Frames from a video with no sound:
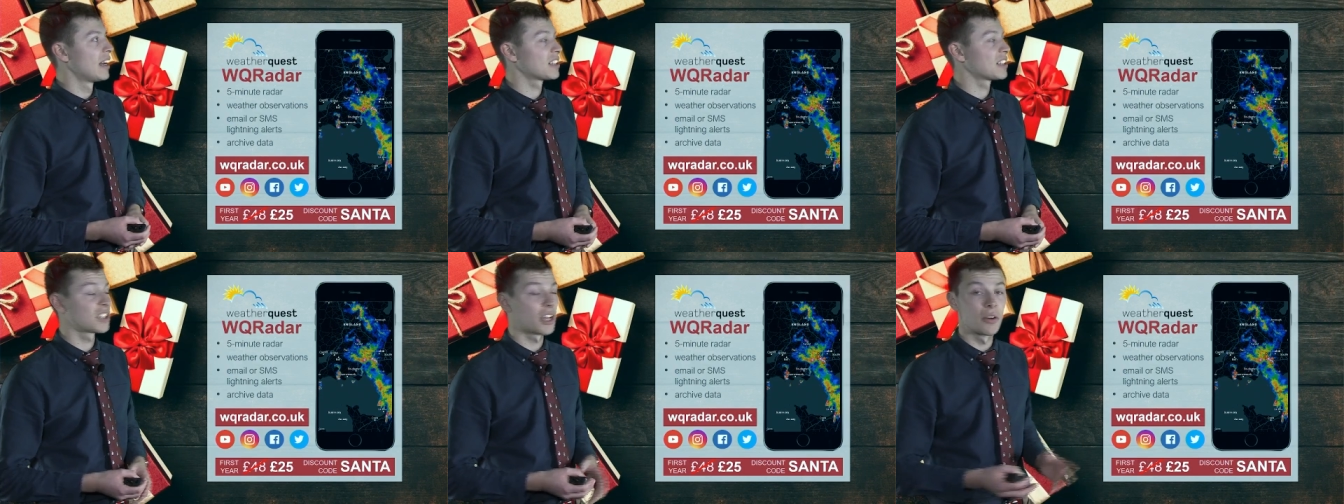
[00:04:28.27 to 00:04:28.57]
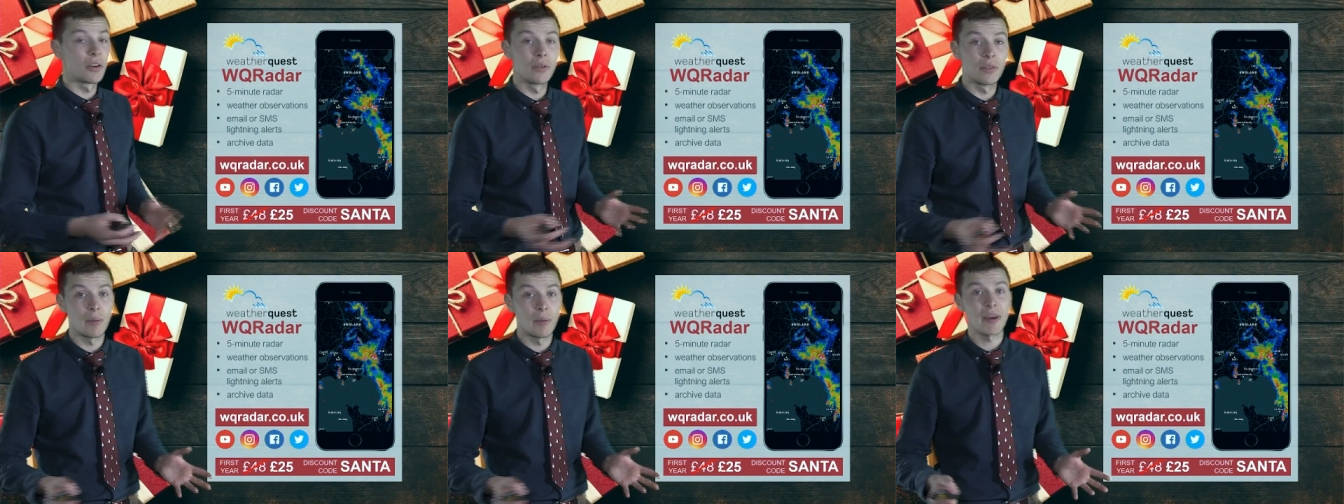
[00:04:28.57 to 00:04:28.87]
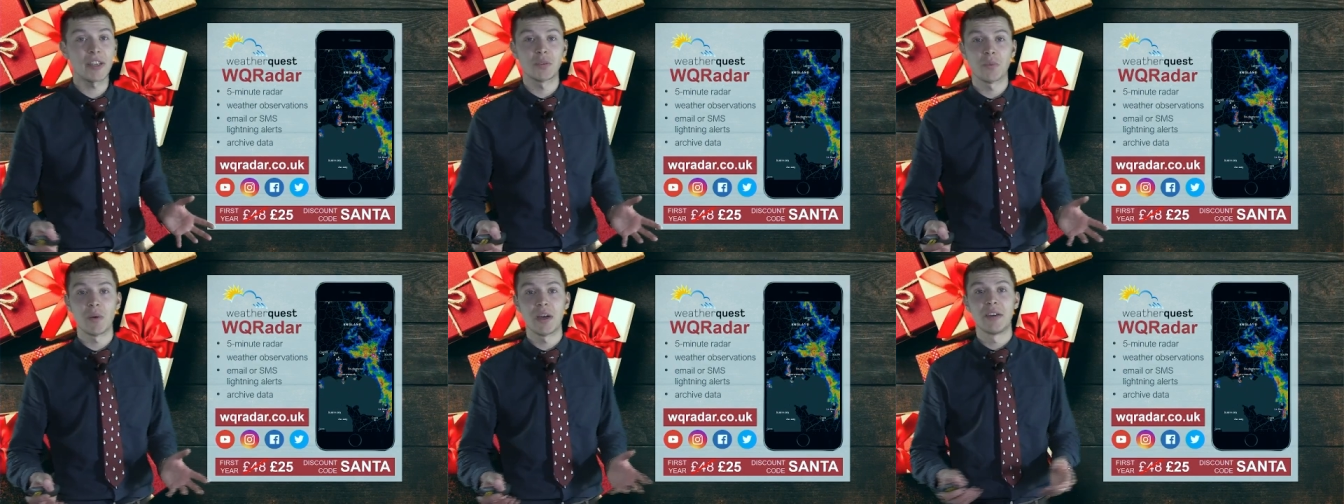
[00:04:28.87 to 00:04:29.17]
So the
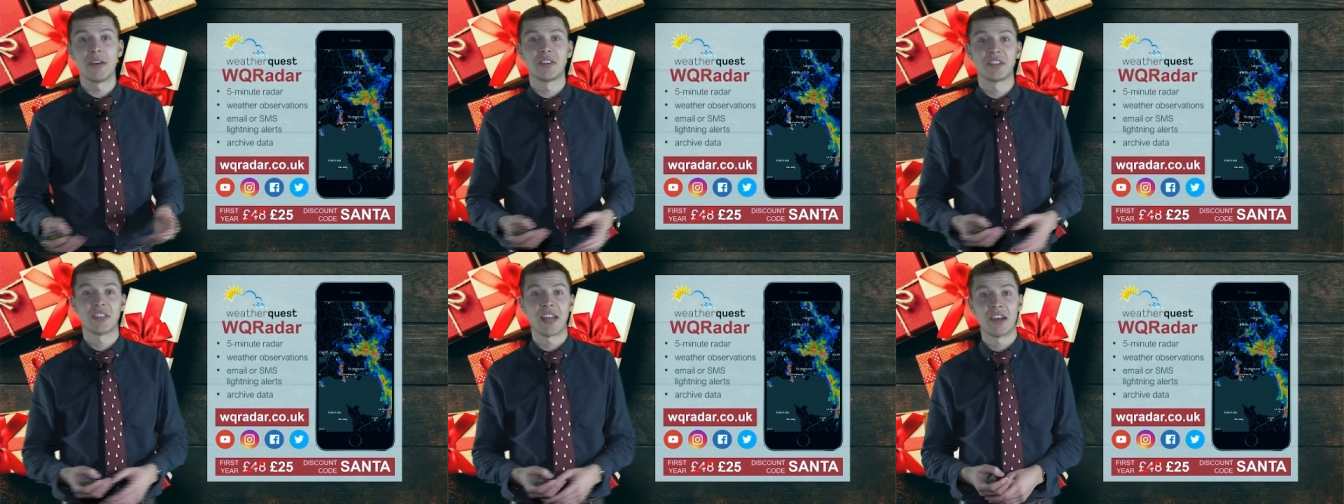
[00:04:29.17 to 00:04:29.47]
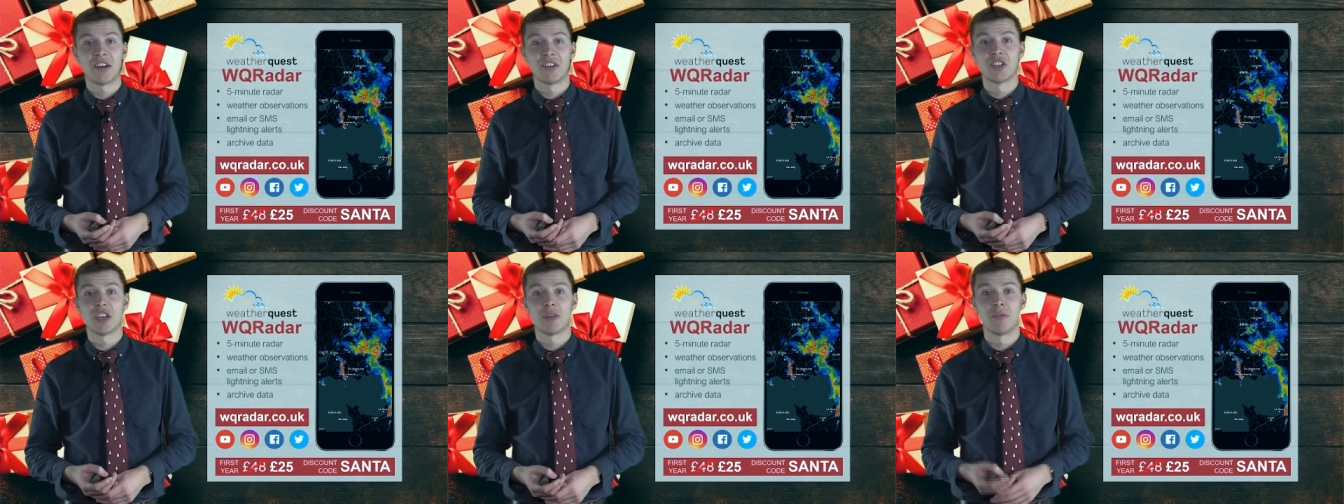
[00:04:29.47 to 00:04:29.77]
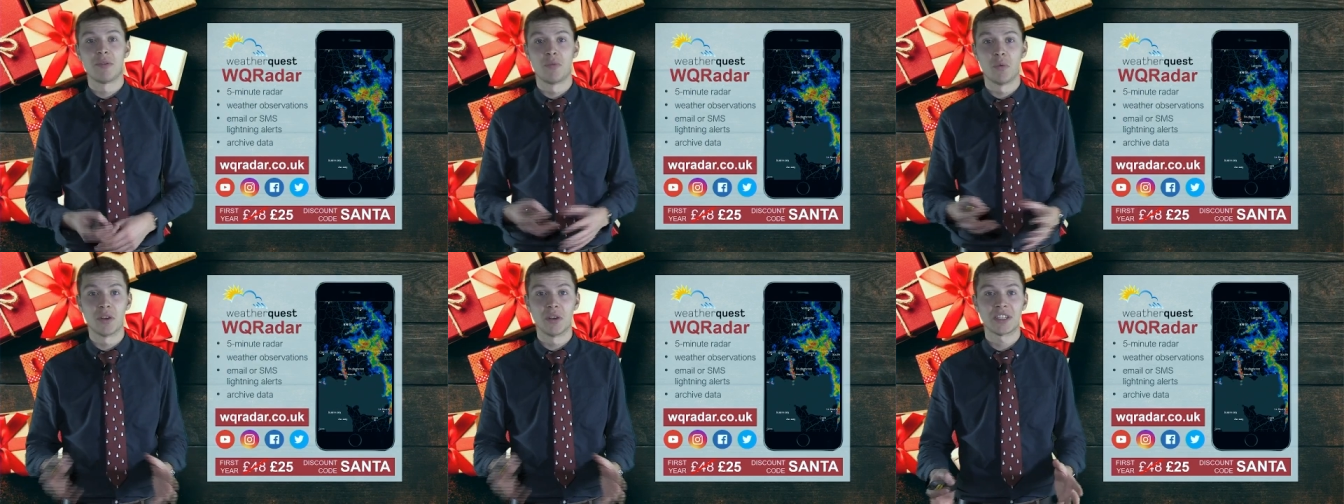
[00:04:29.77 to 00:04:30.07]
best way of staying on
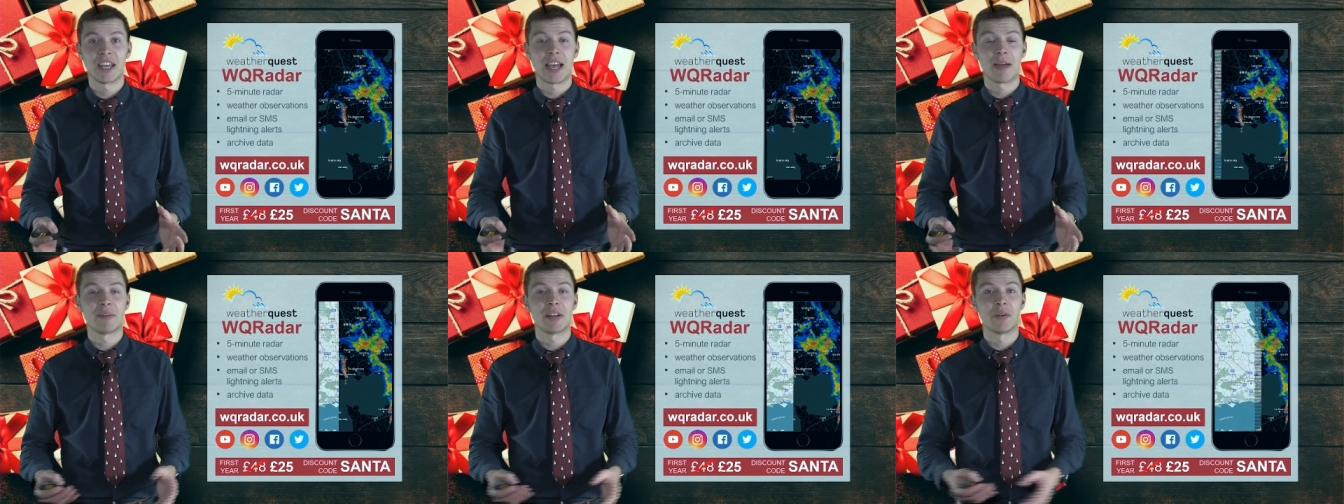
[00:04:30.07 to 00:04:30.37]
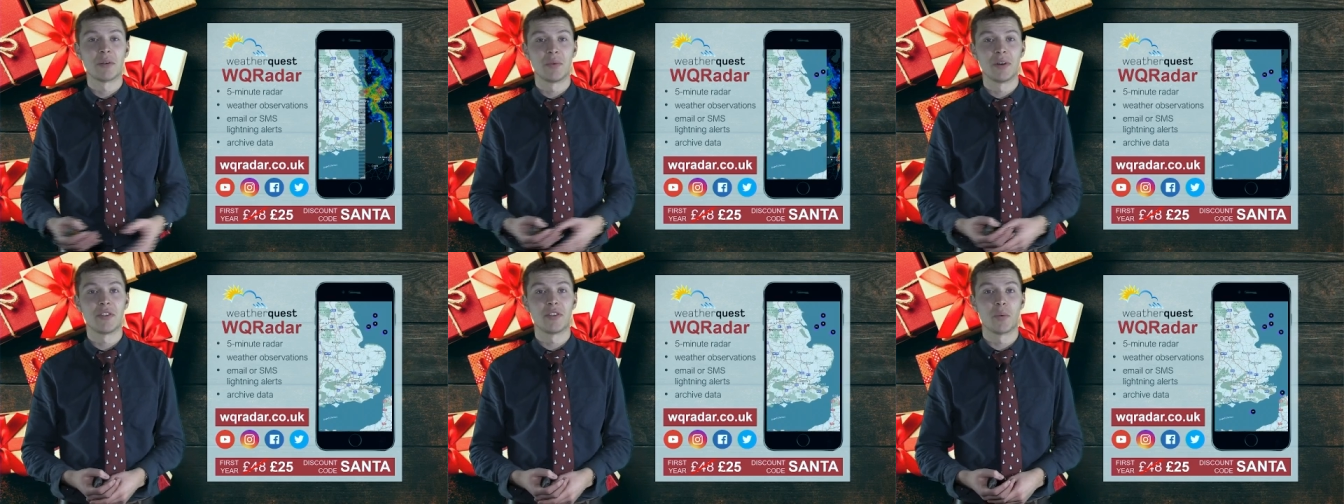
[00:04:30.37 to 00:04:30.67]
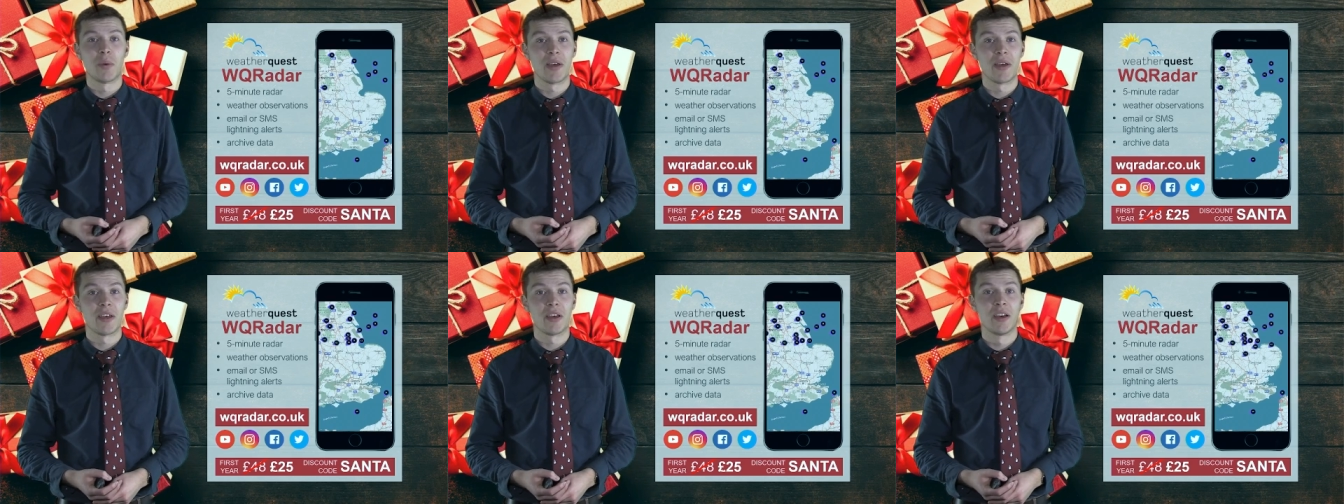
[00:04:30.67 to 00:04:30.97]
top of what's happening with the
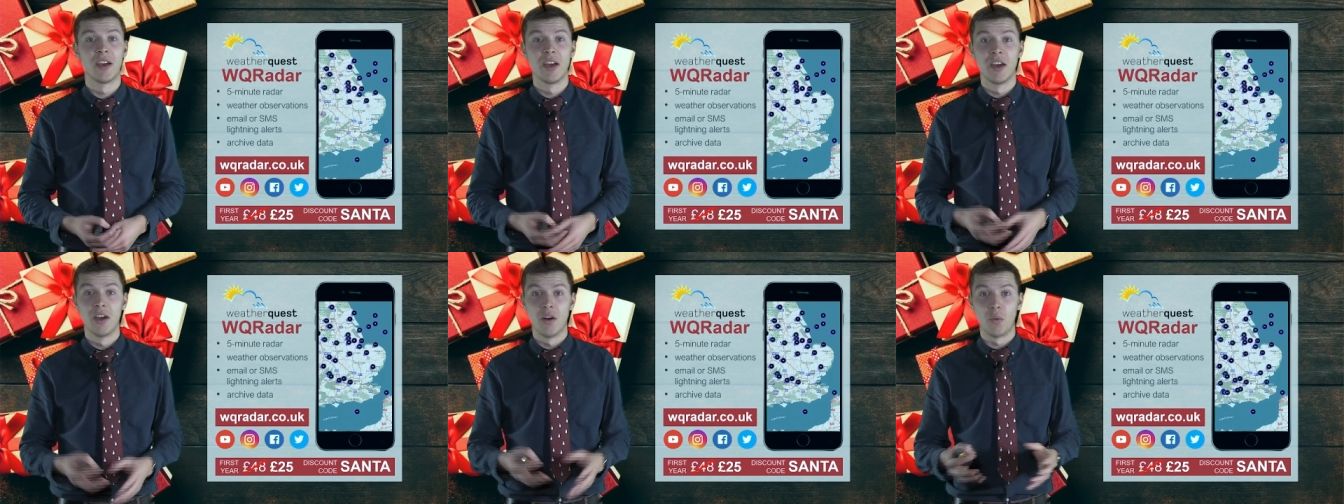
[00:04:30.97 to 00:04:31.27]
weather